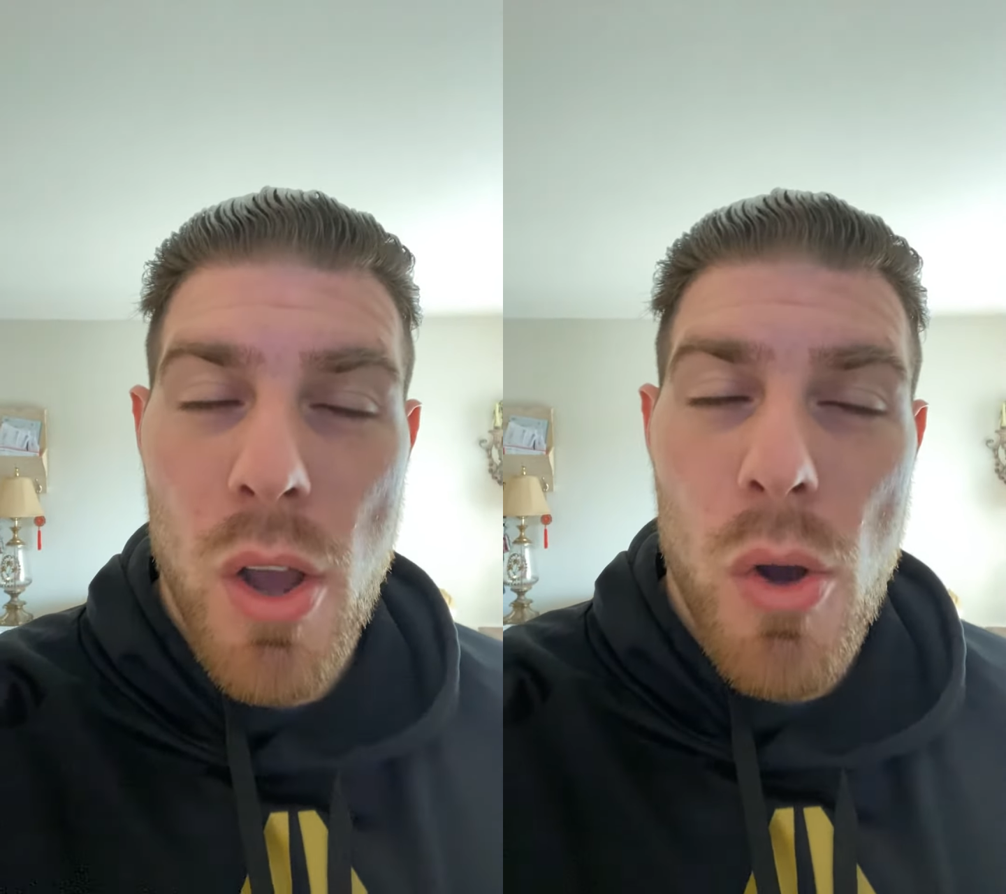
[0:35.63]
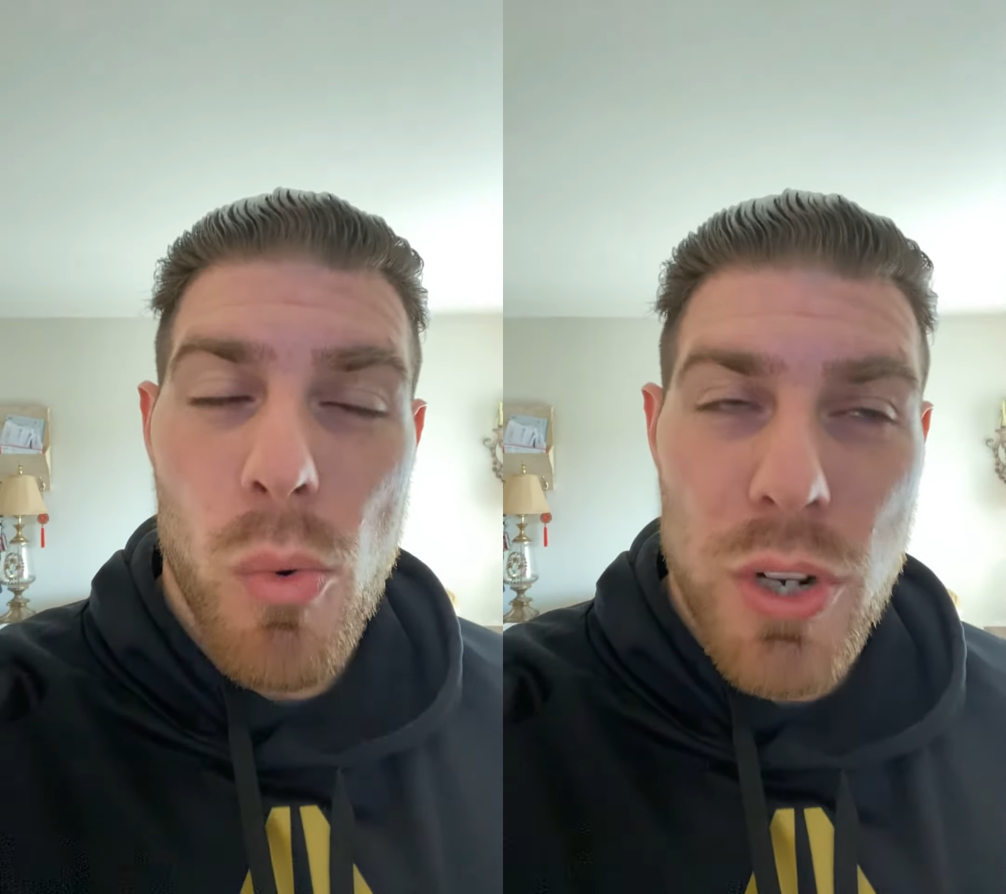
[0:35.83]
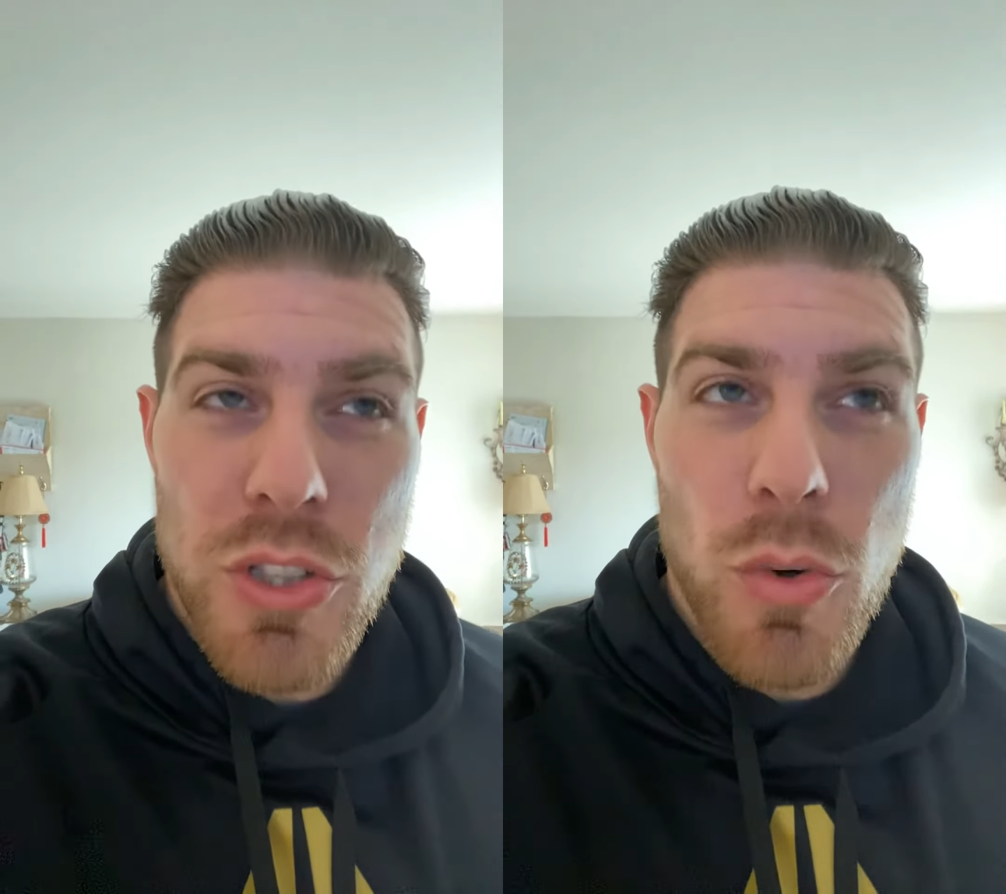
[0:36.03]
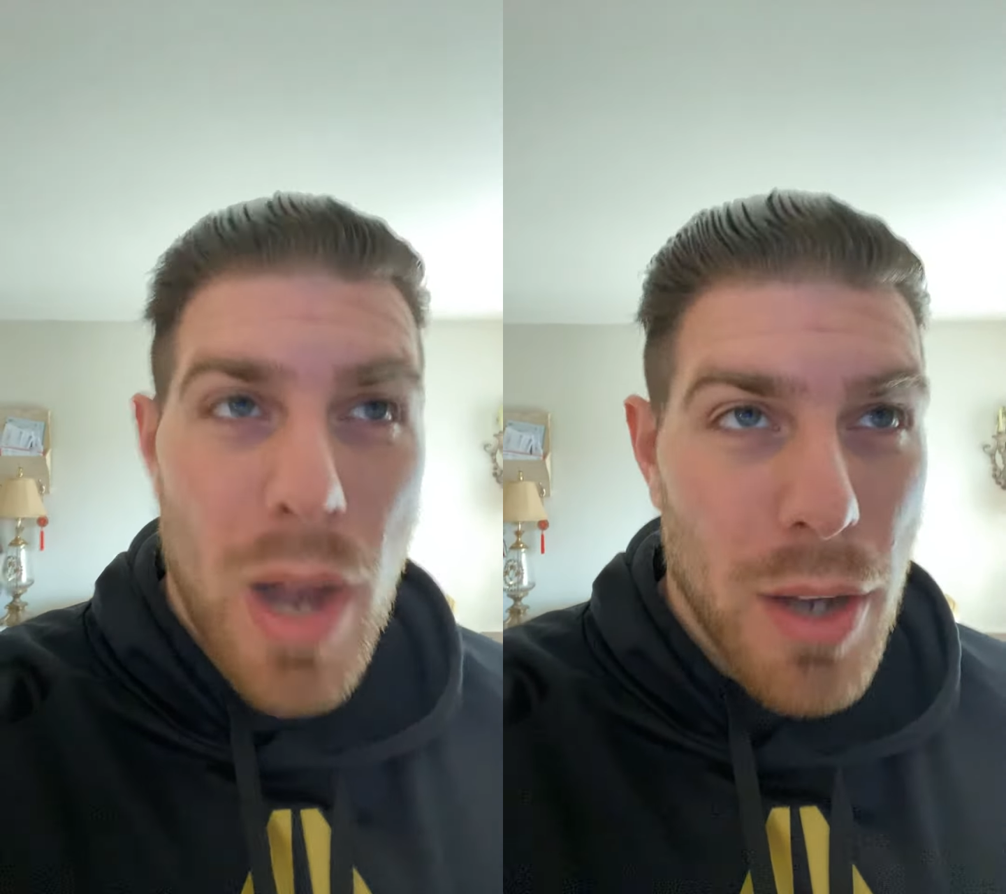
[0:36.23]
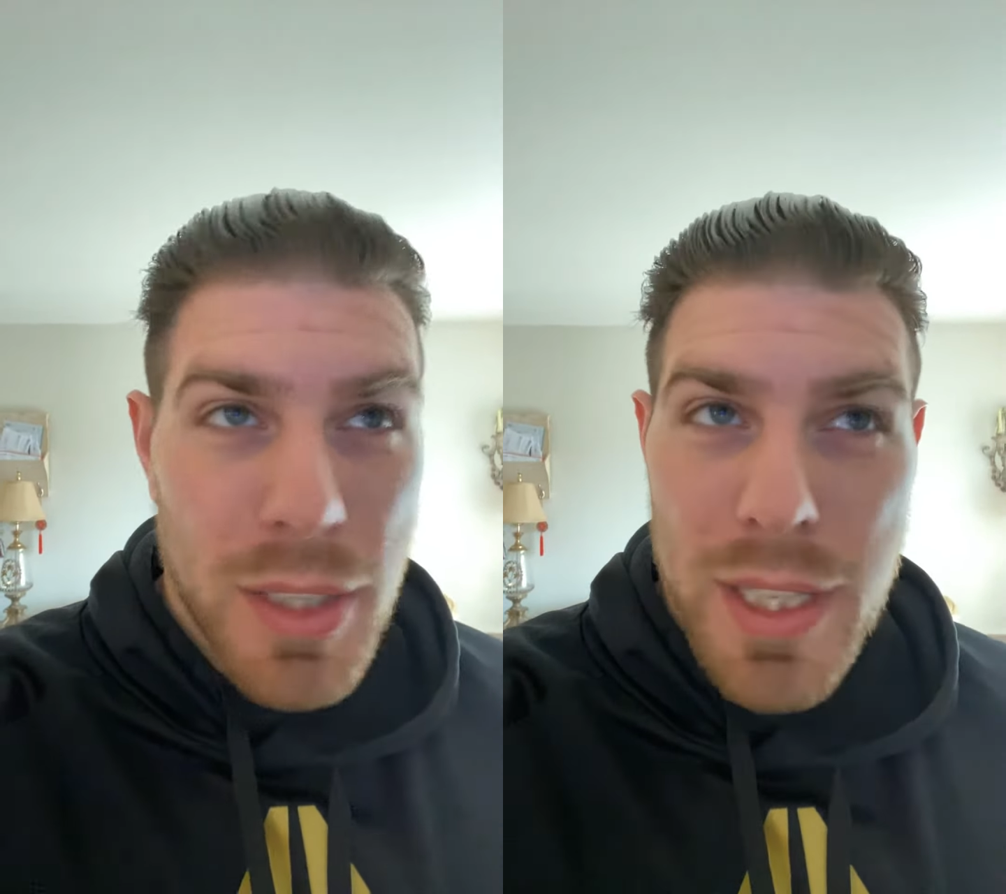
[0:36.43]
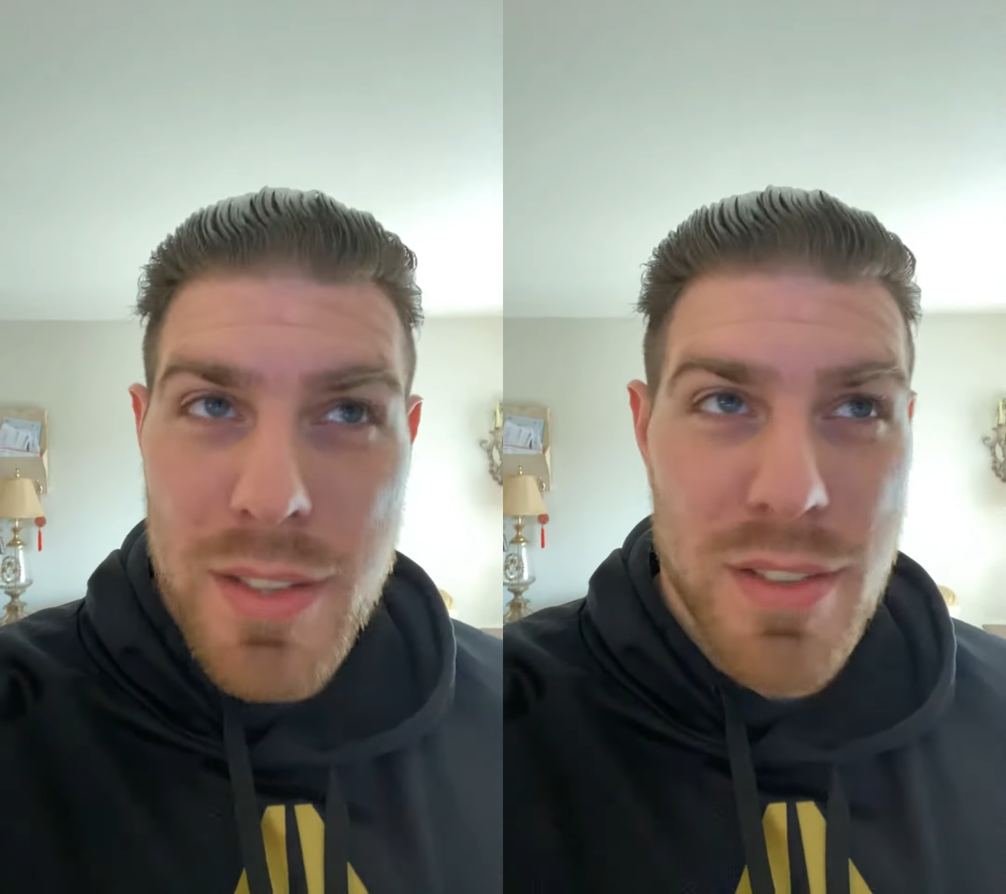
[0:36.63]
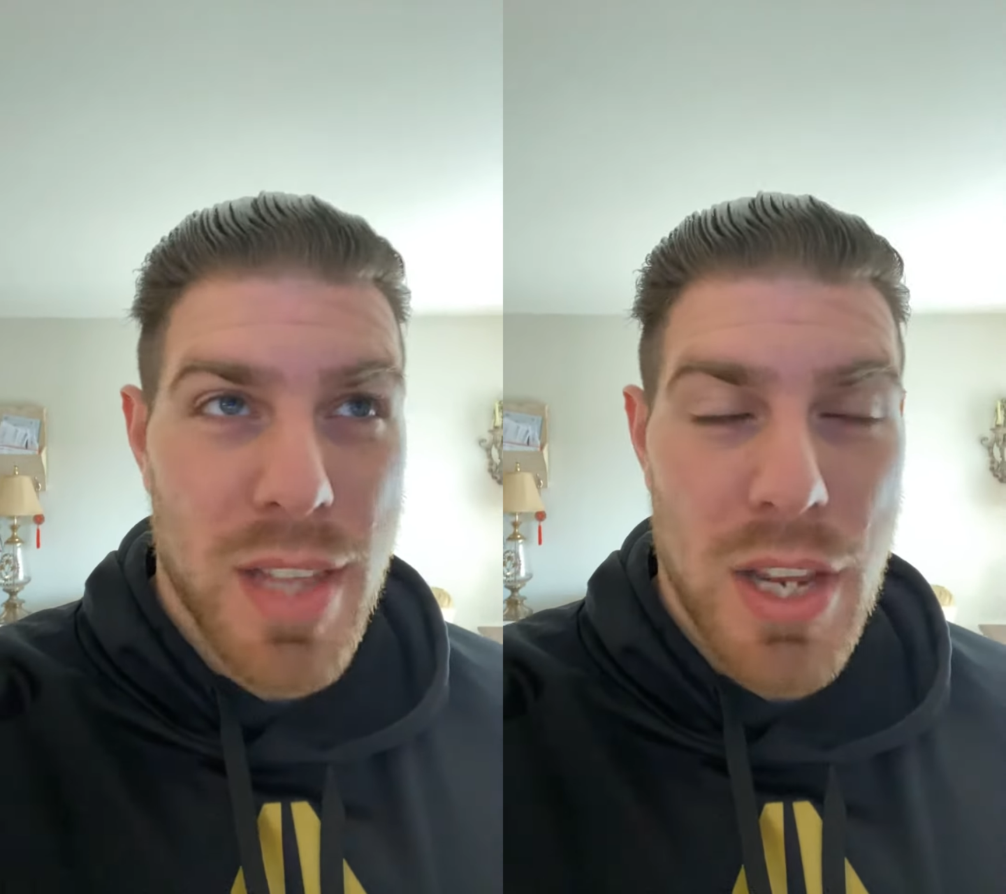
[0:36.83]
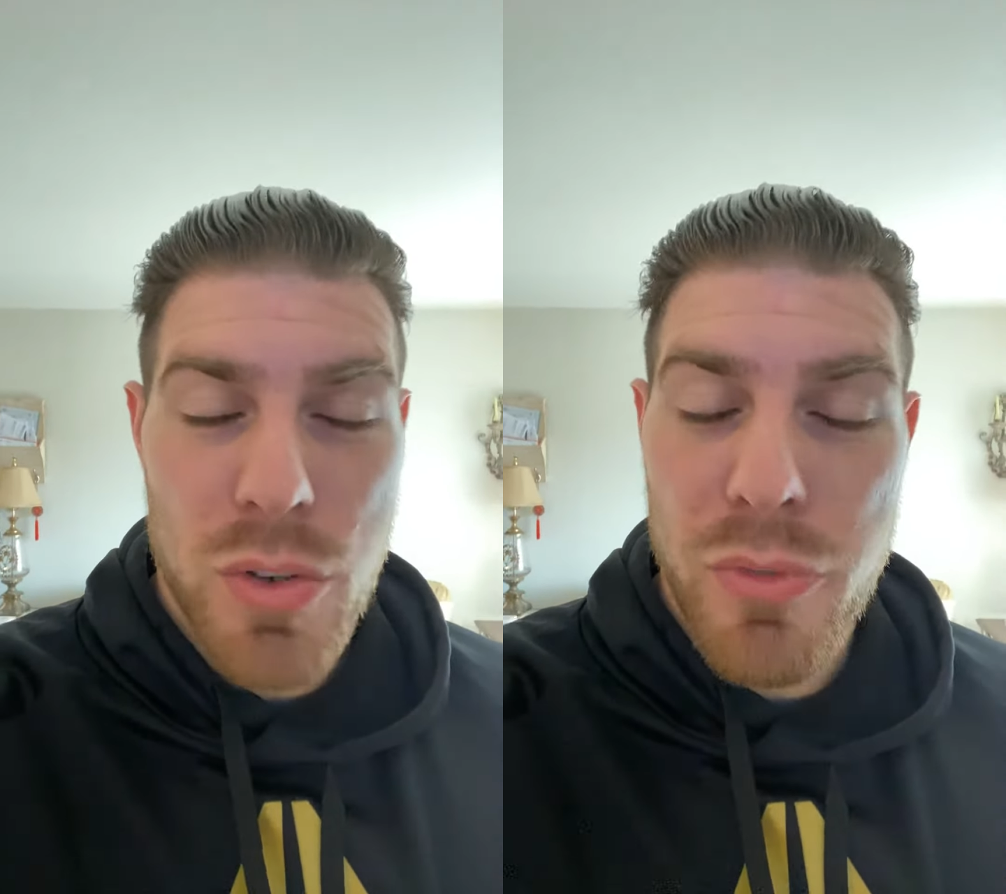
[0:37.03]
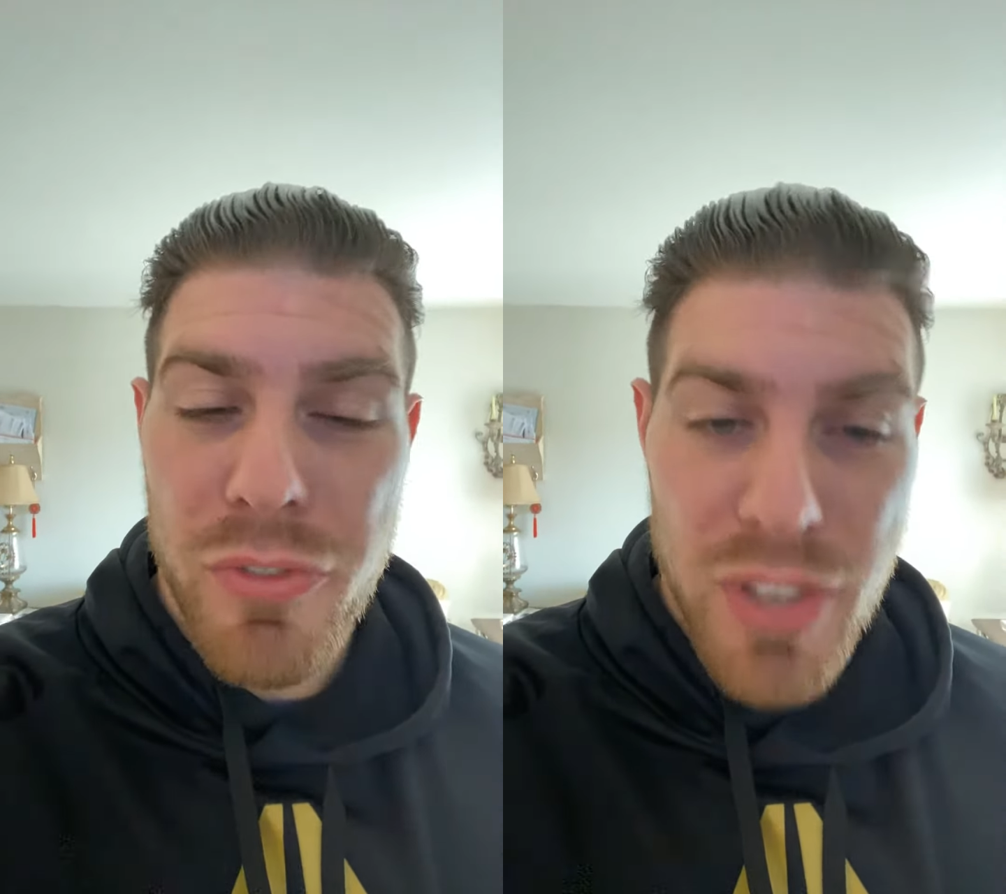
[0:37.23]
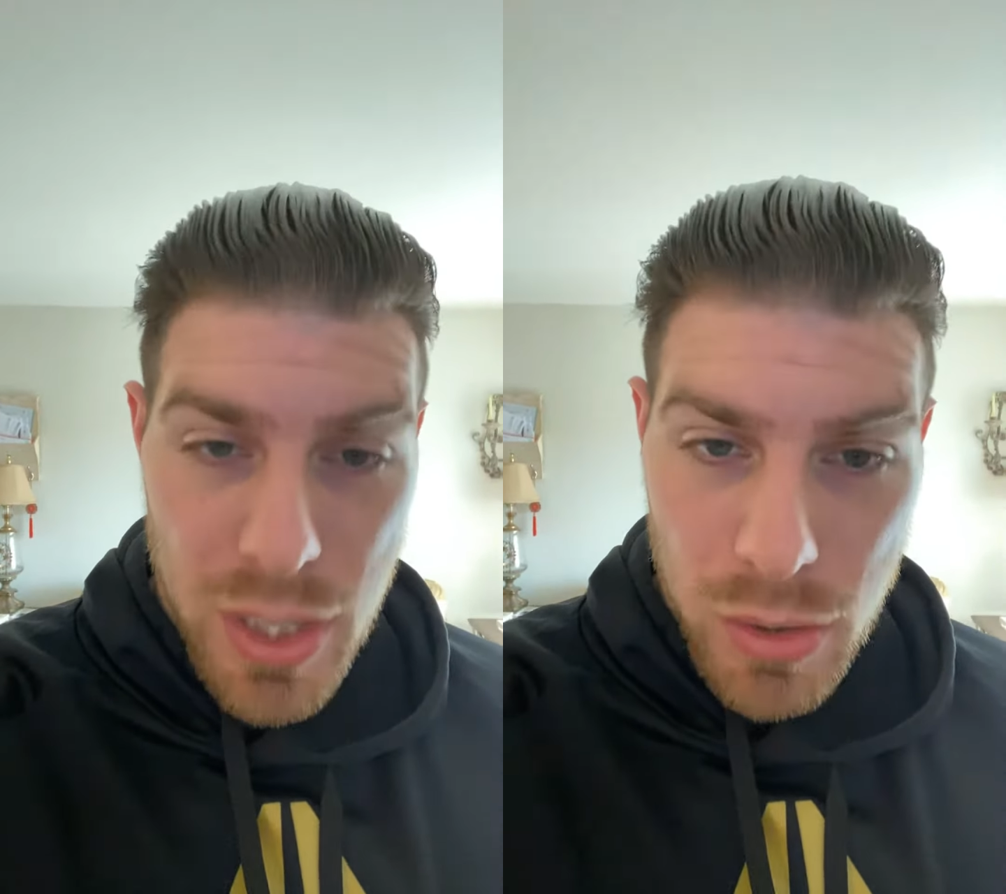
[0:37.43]
which qualities that you
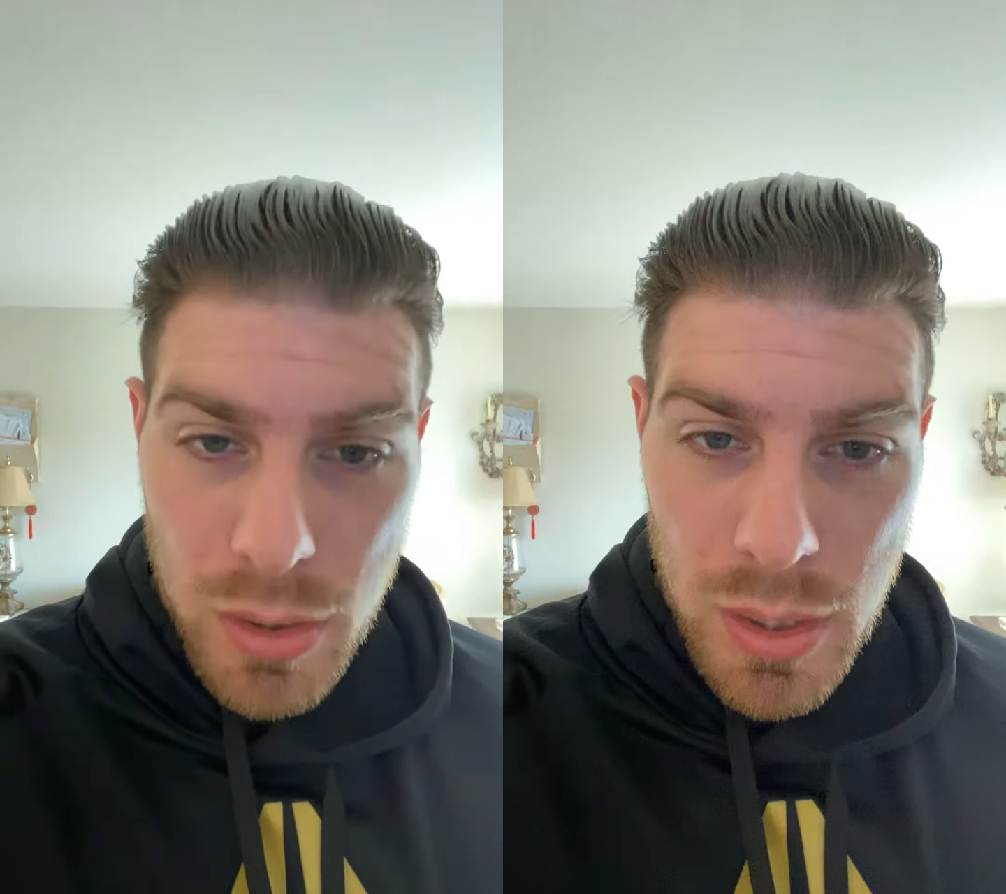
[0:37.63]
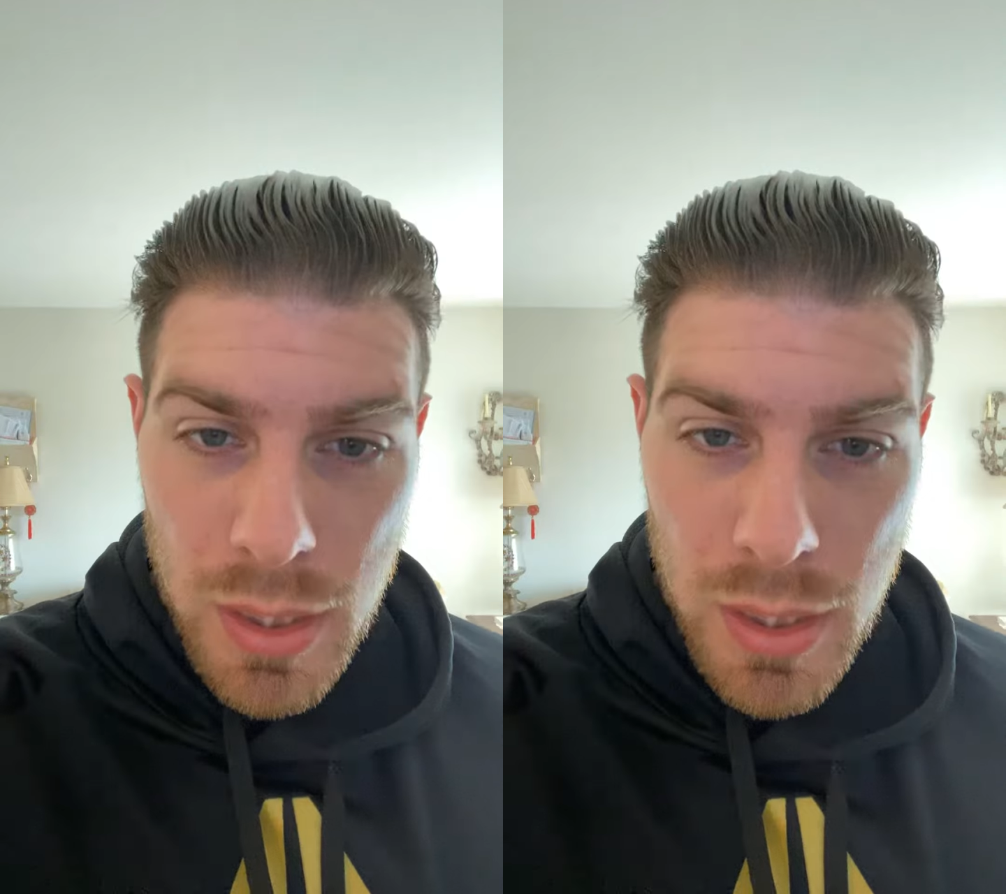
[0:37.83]
feel